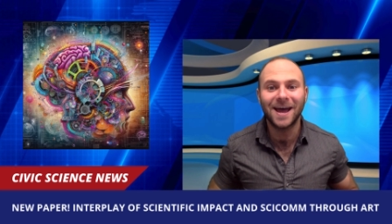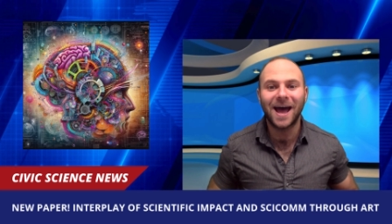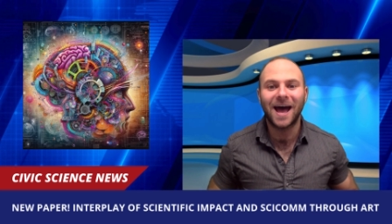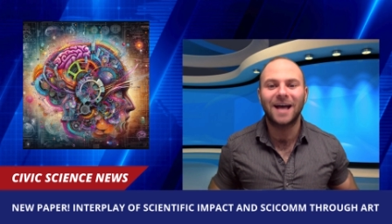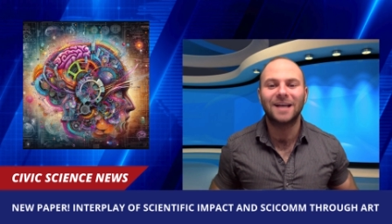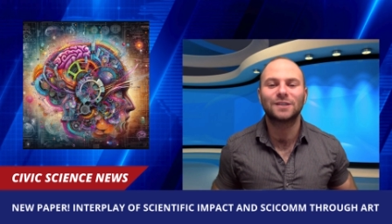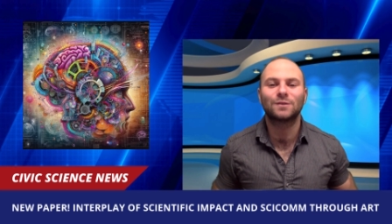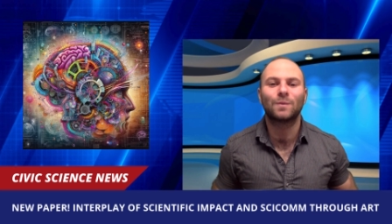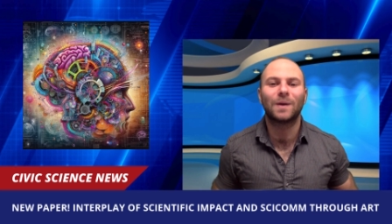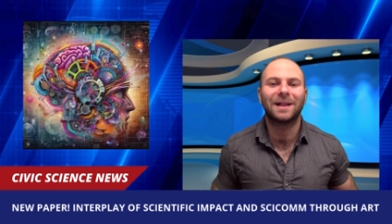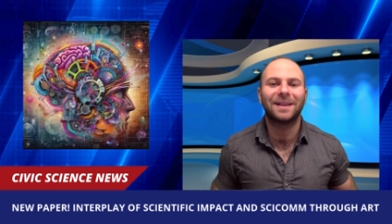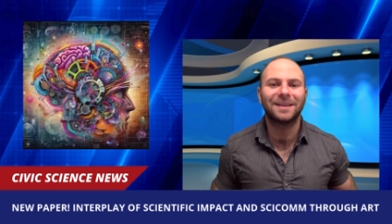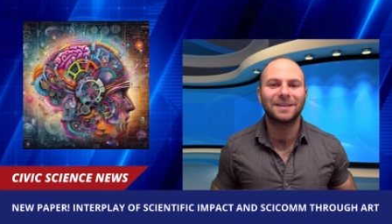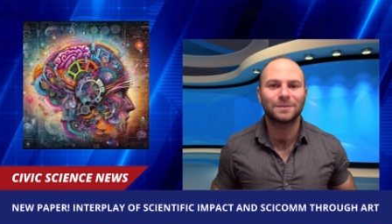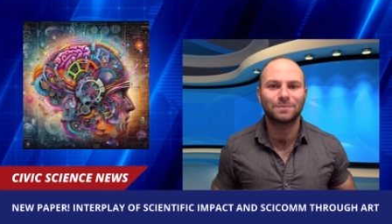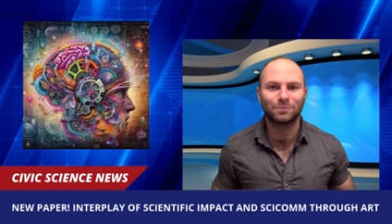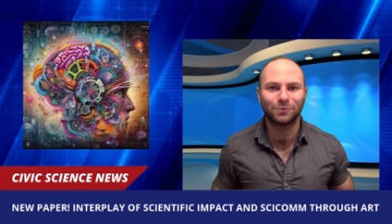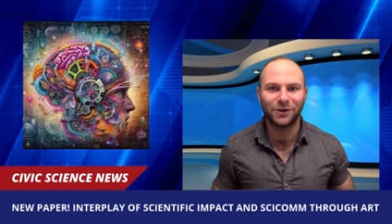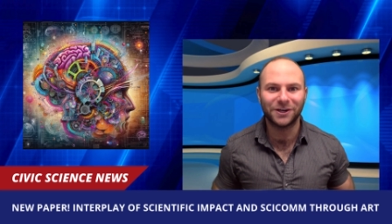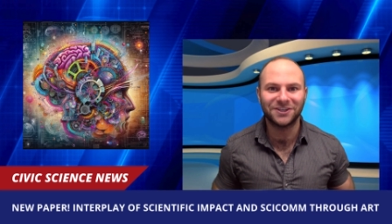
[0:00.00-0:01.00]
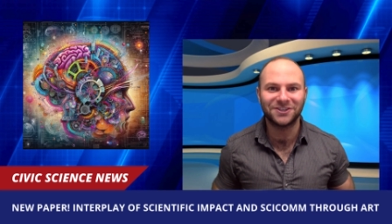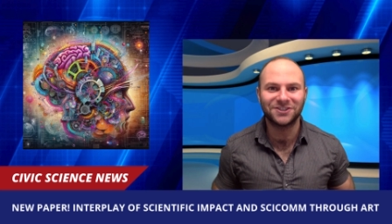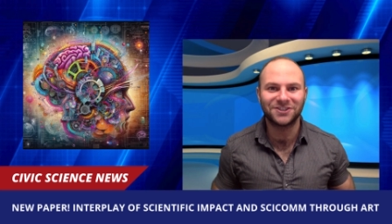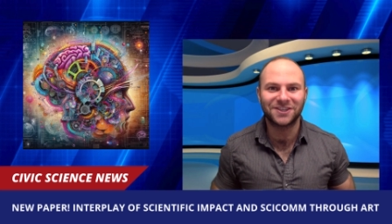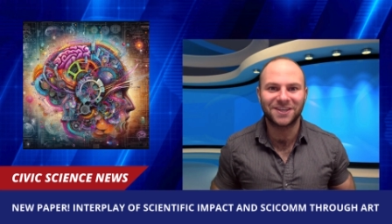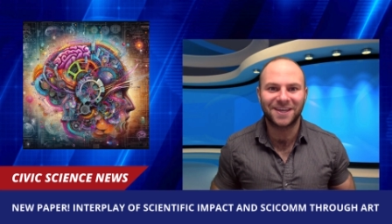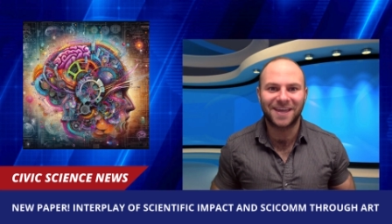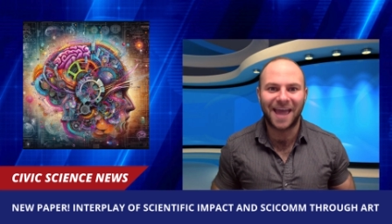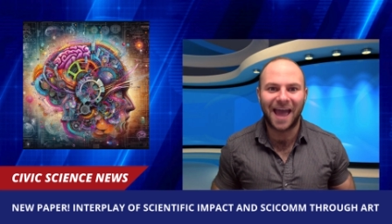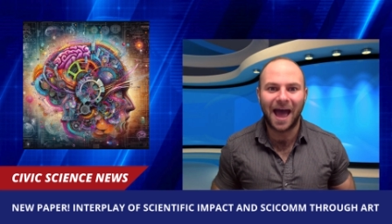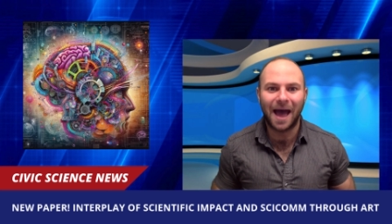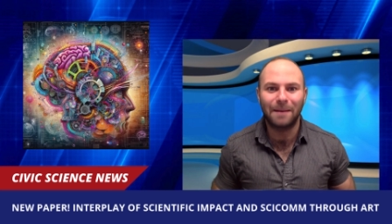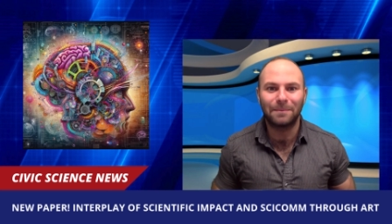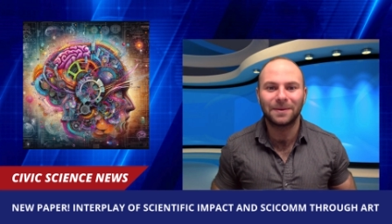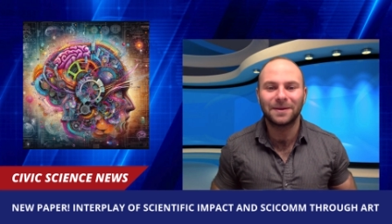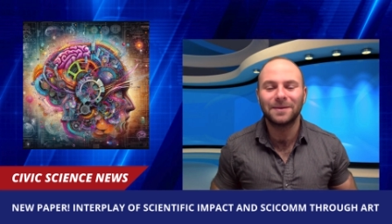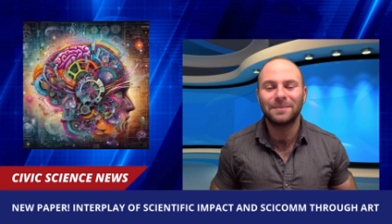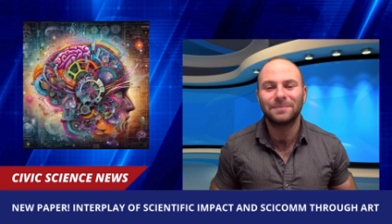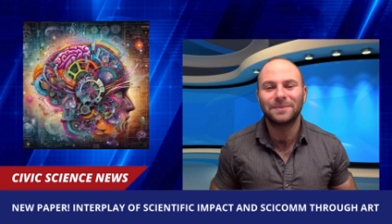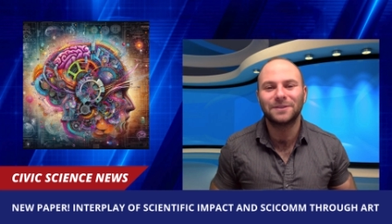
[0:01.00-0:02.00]
as well as bridge the gap
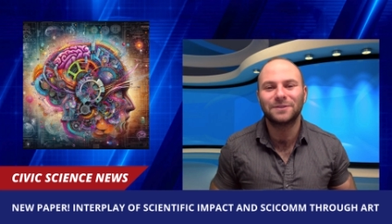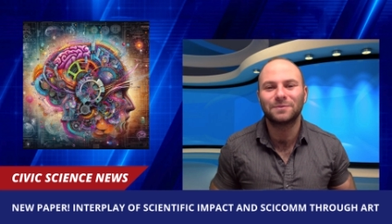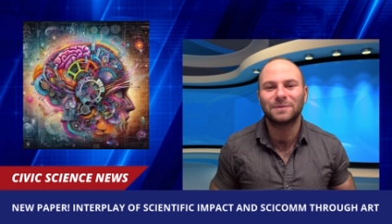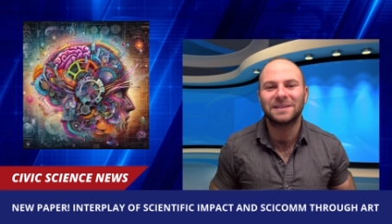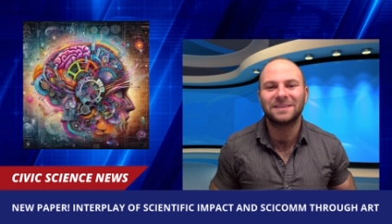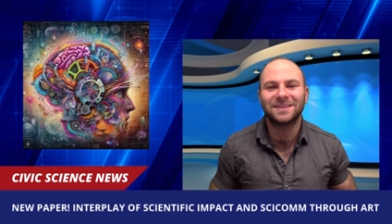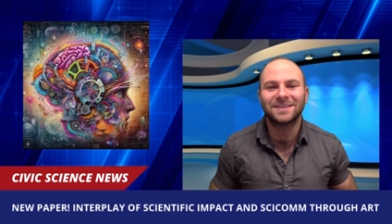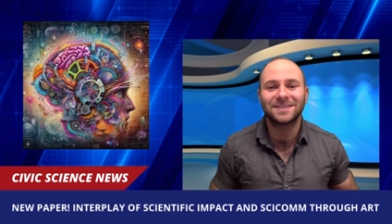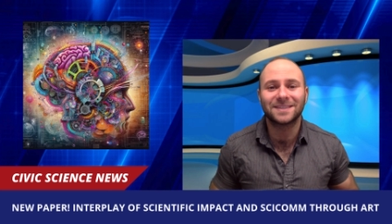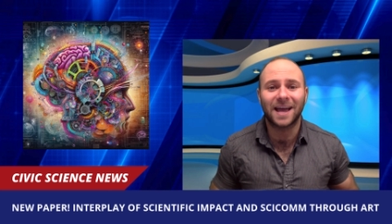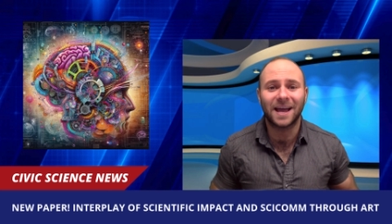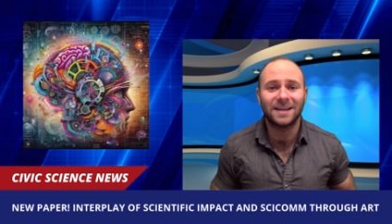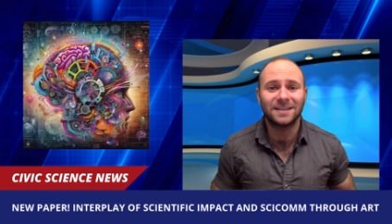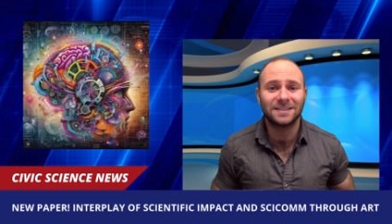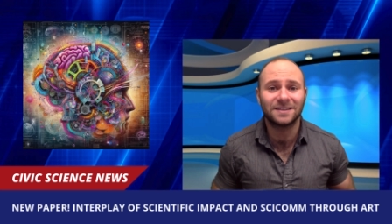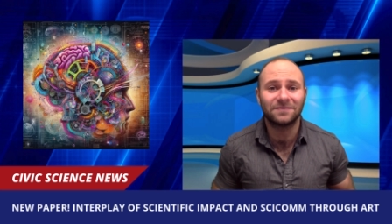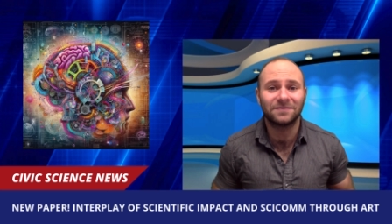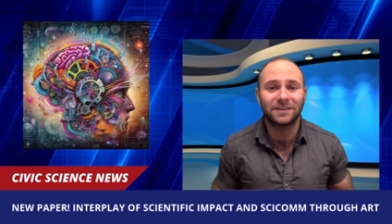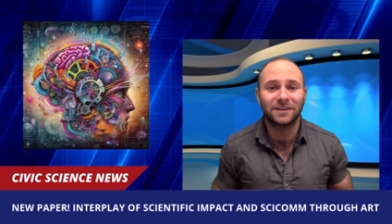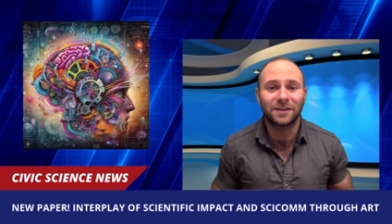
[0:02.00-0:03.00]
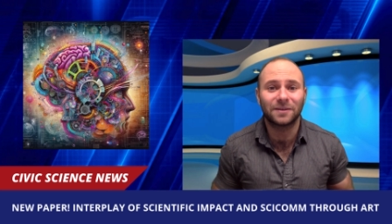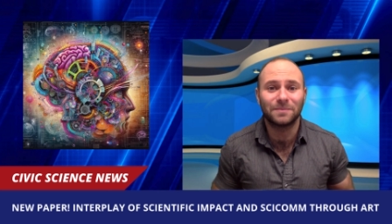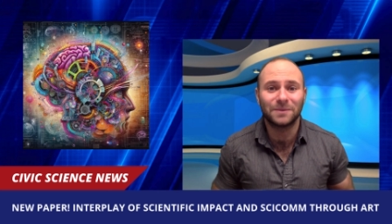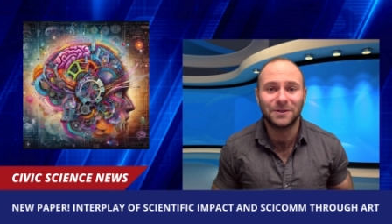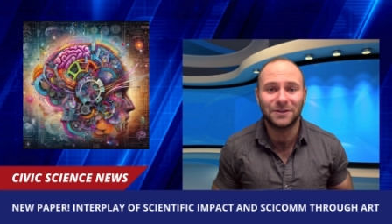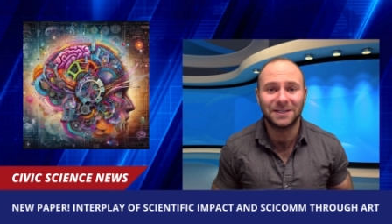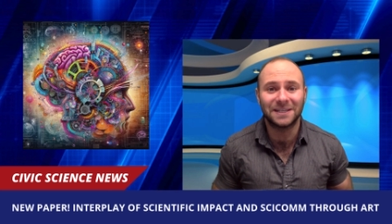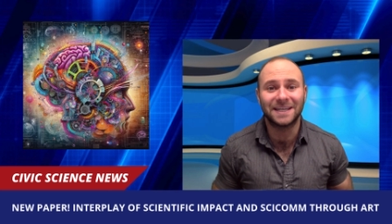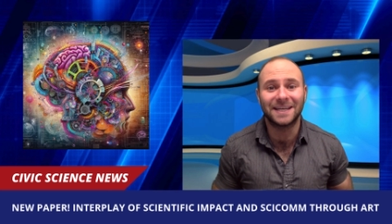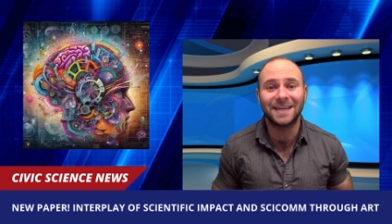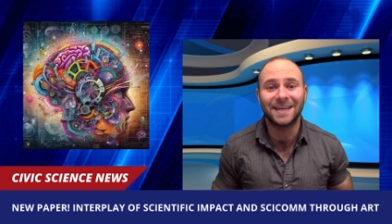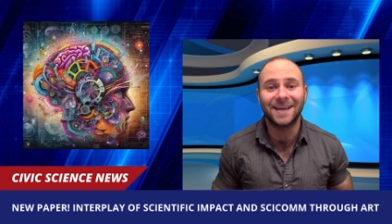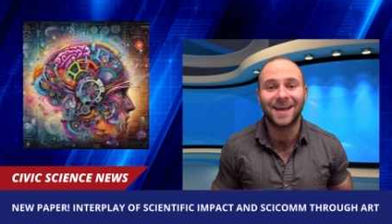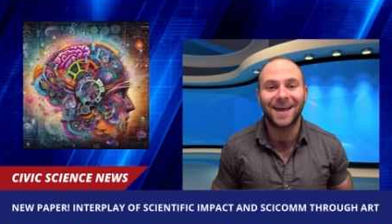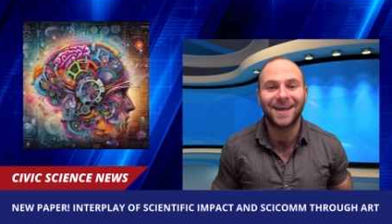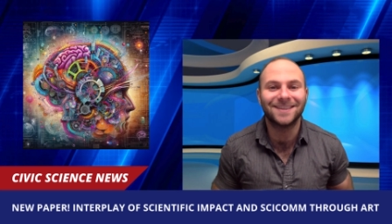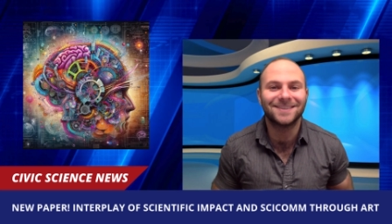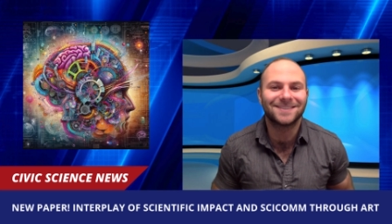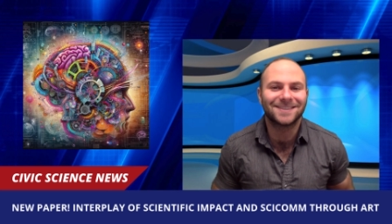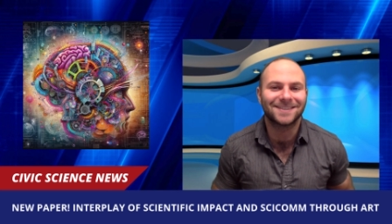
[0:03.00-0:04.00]
between the scientific community
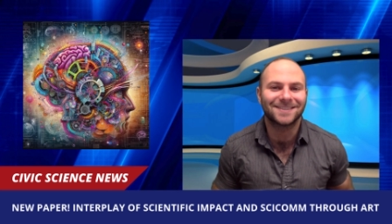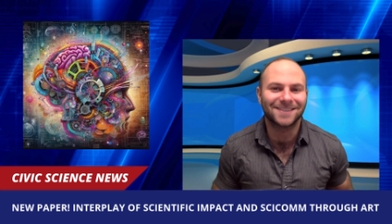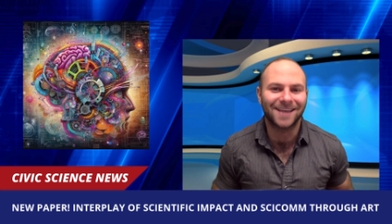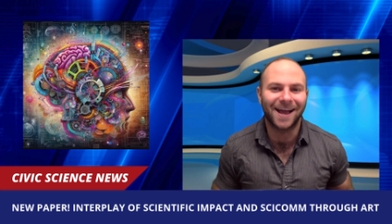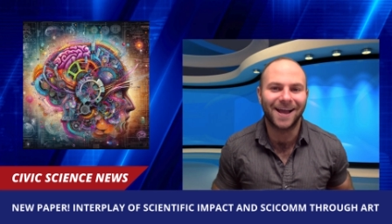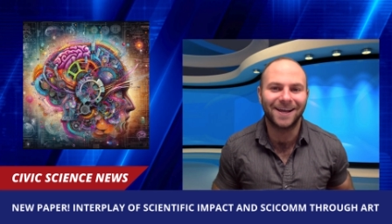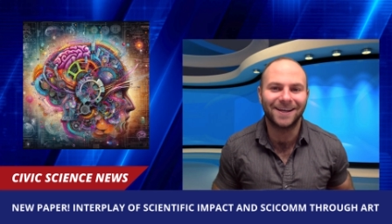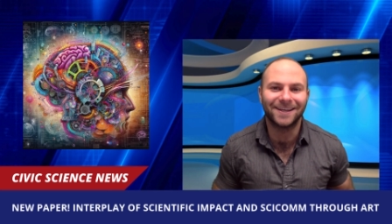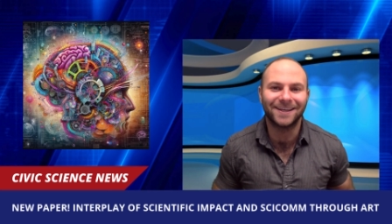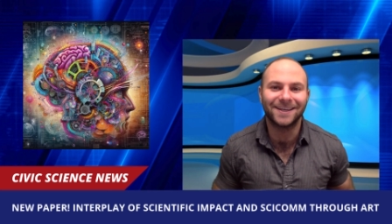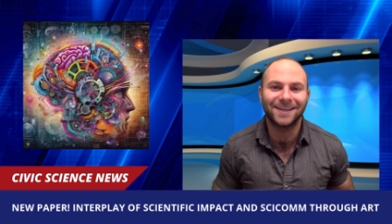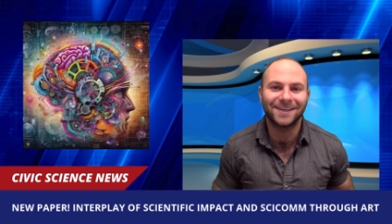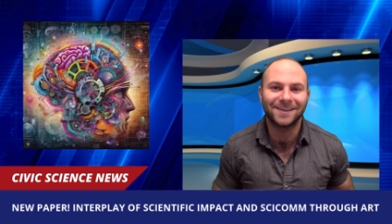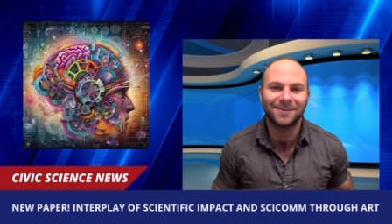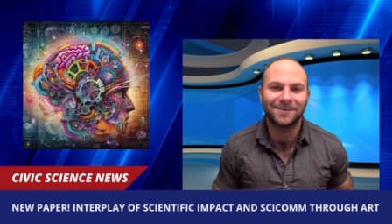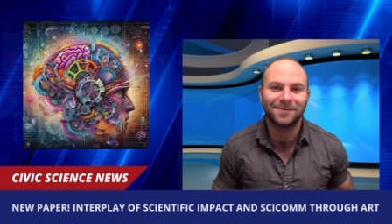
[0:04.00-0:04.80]
and society